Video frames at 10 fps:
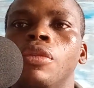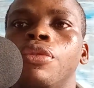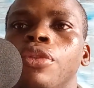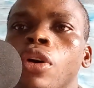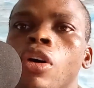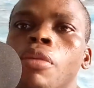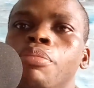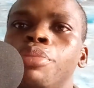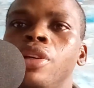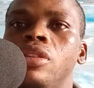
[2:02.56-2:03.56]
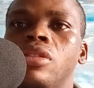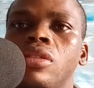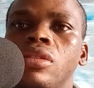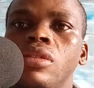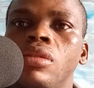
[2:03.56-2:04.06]
floor
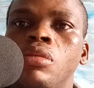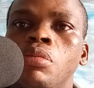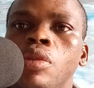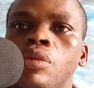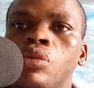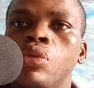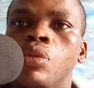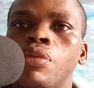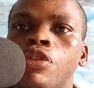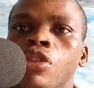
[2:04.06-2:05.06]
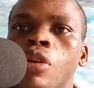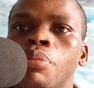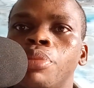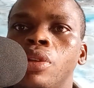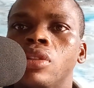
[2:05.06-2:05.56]
paint. We move to
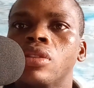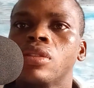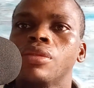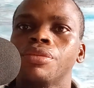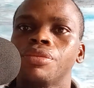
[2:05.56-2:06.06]
floor paint.